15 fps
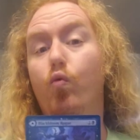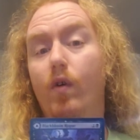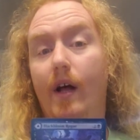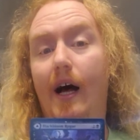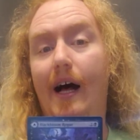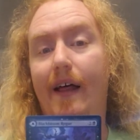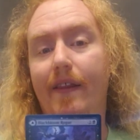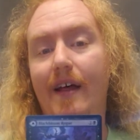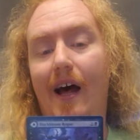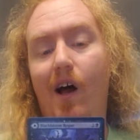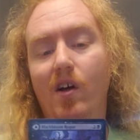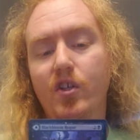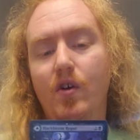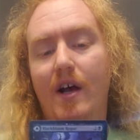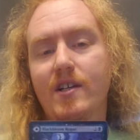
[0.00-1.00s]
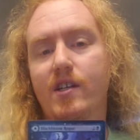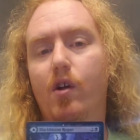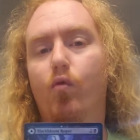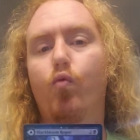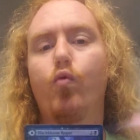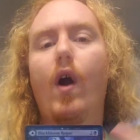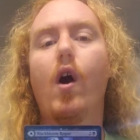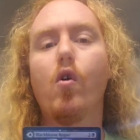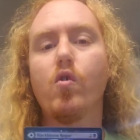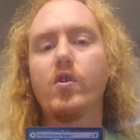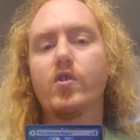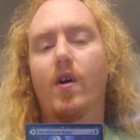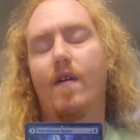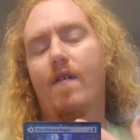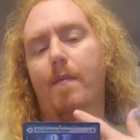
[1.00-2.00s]
that also has the rogue
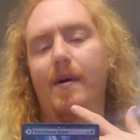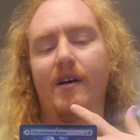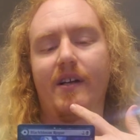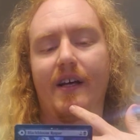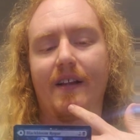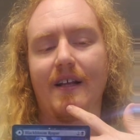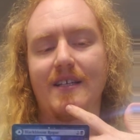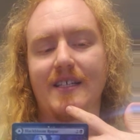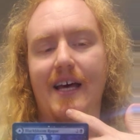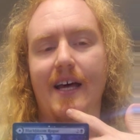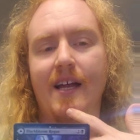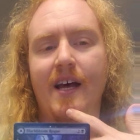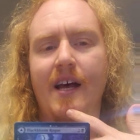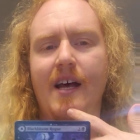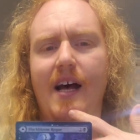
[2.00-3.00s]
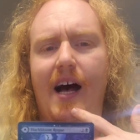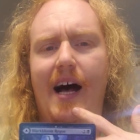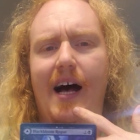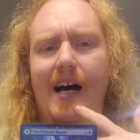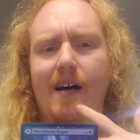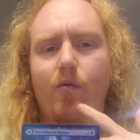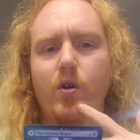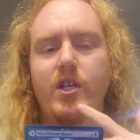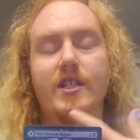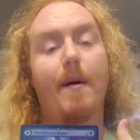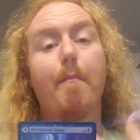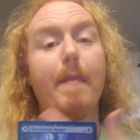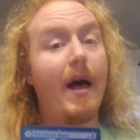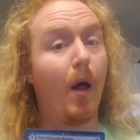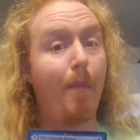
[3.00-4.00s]
sort of ability in the set, which is a
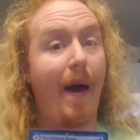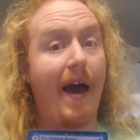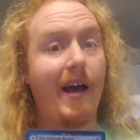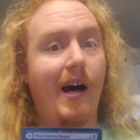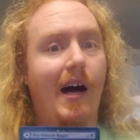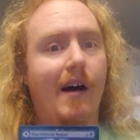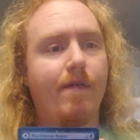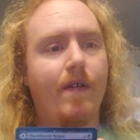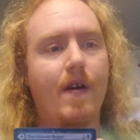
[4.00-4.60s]
mill payoff.